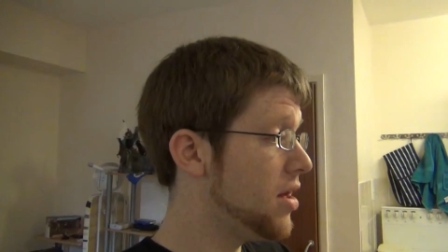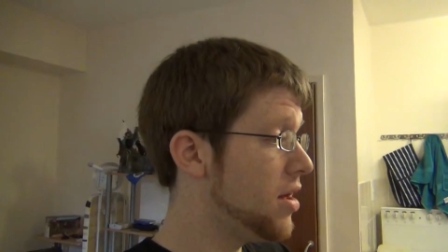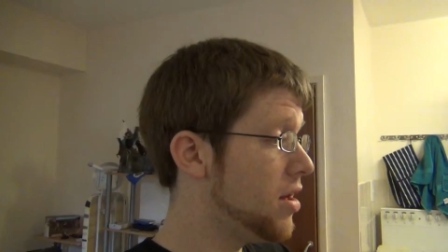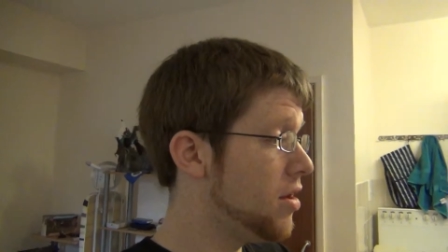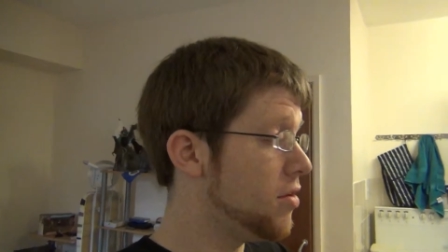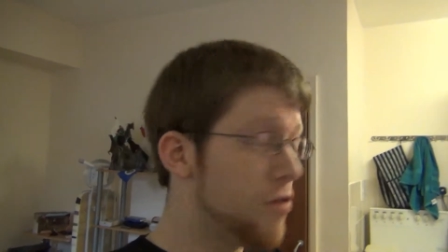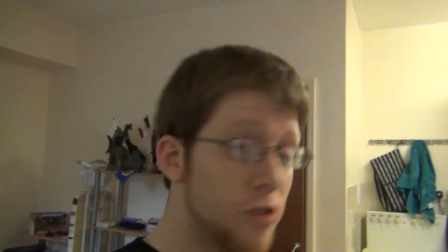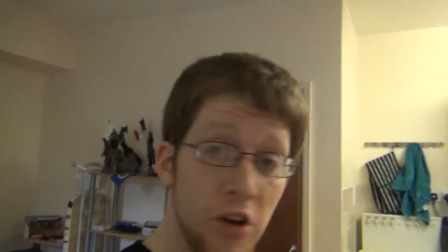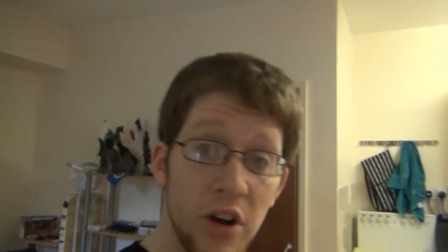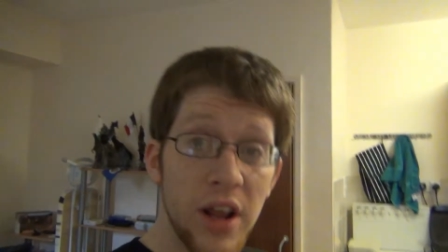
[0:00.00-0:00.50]

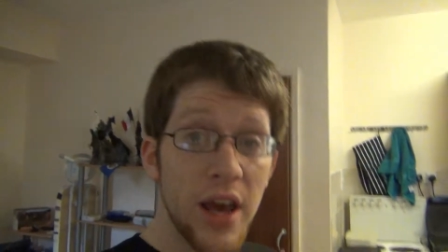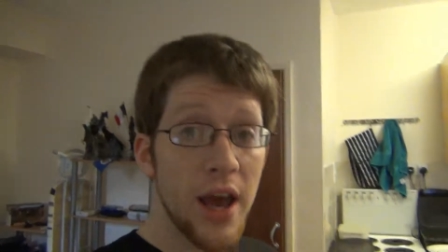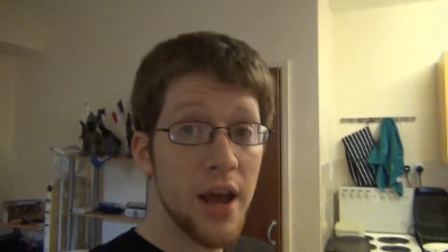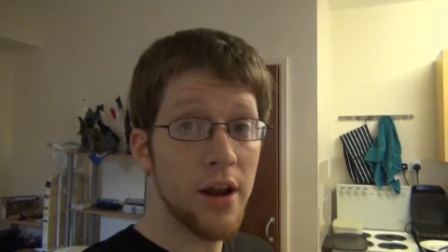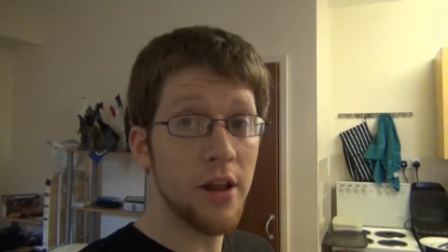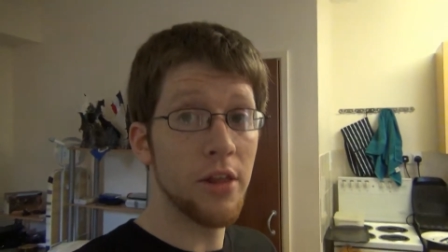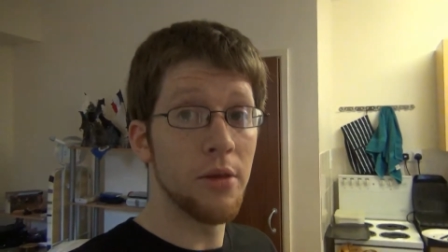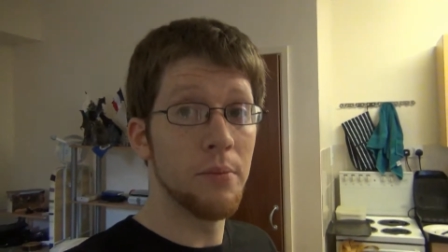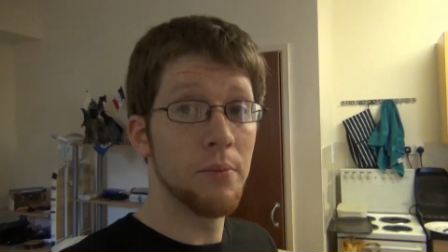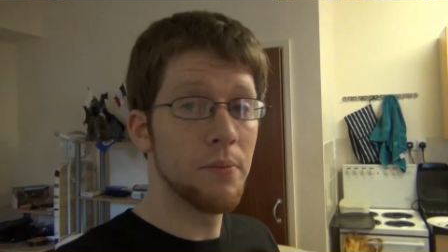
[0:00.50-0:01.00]
thirty-eight
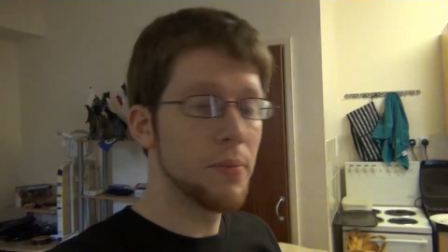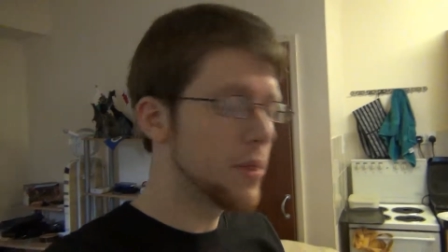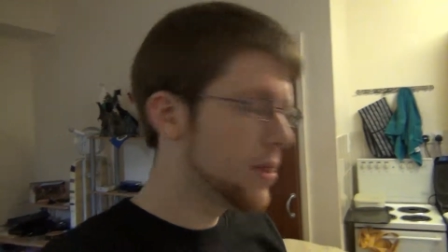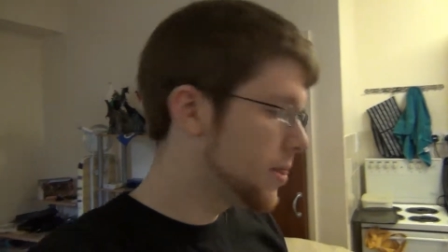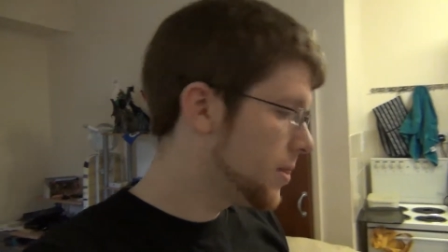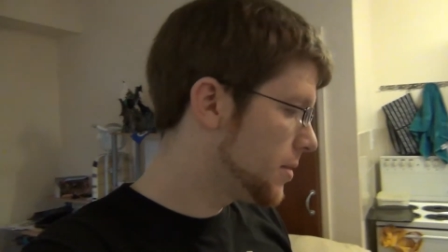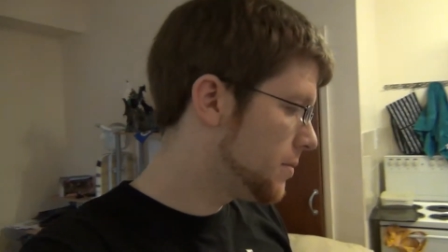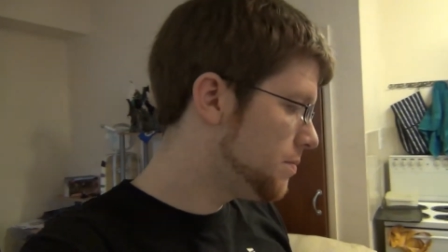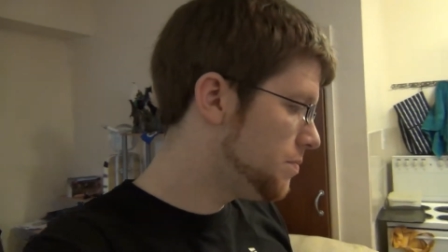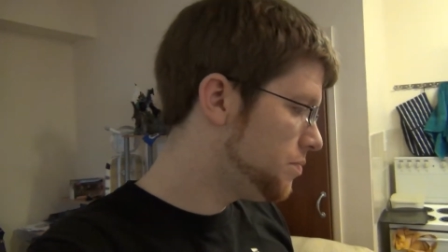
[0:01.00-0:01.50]
of them.
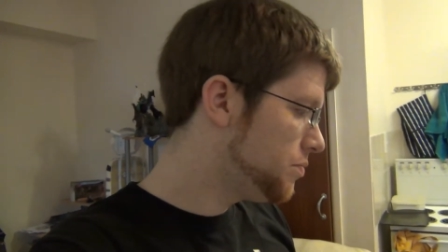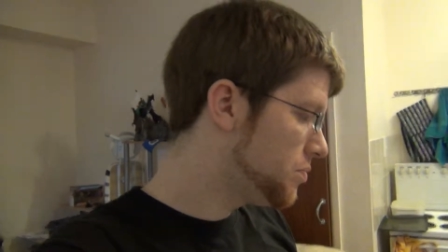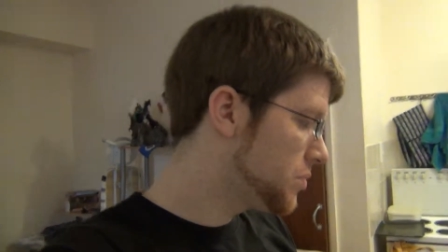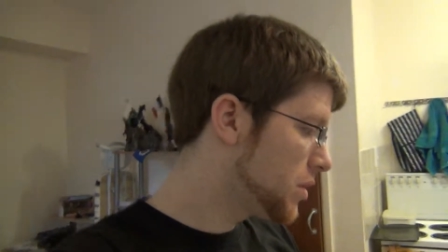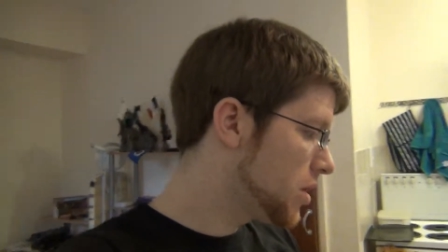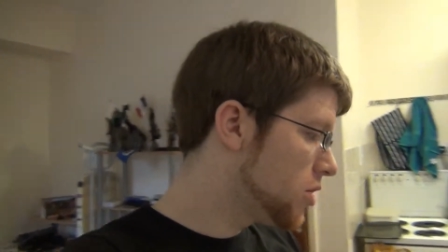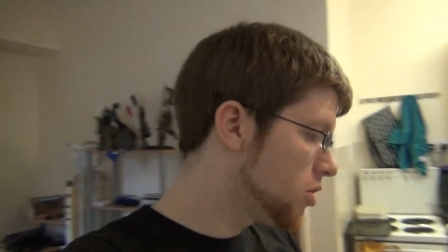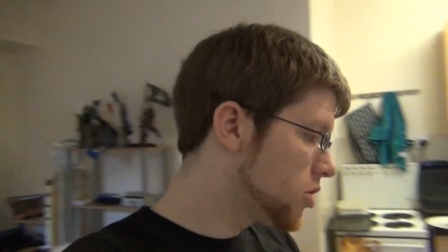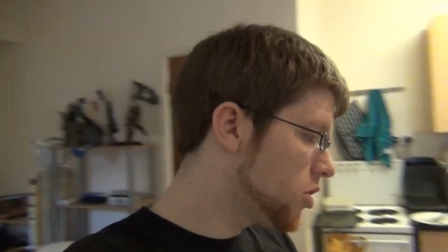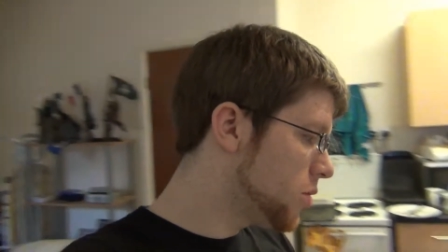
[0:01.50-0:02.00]

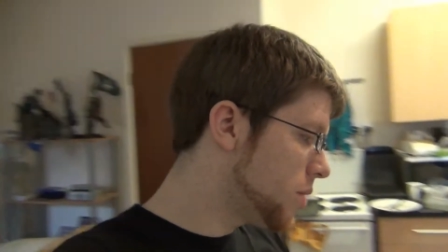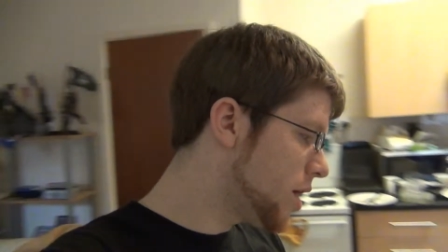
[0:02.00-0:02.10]
So we